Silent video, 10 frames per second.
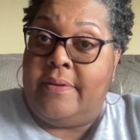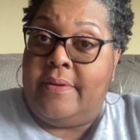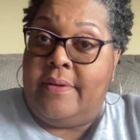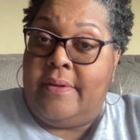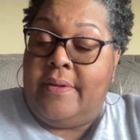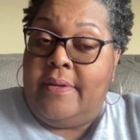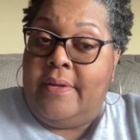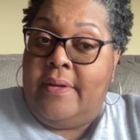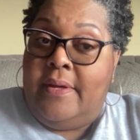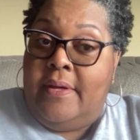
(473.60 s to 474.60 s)

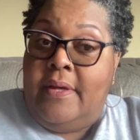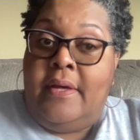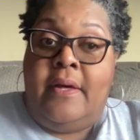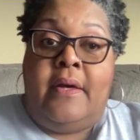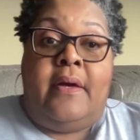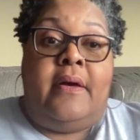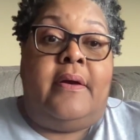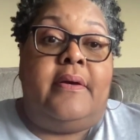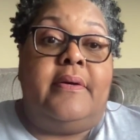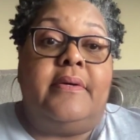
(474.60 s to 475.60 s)

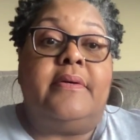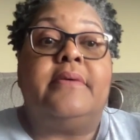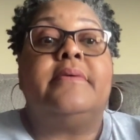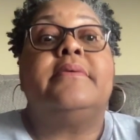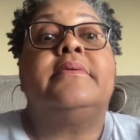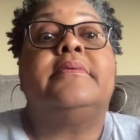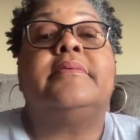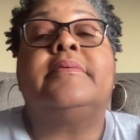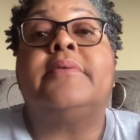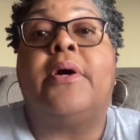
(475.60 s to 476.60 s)
Nothing is said.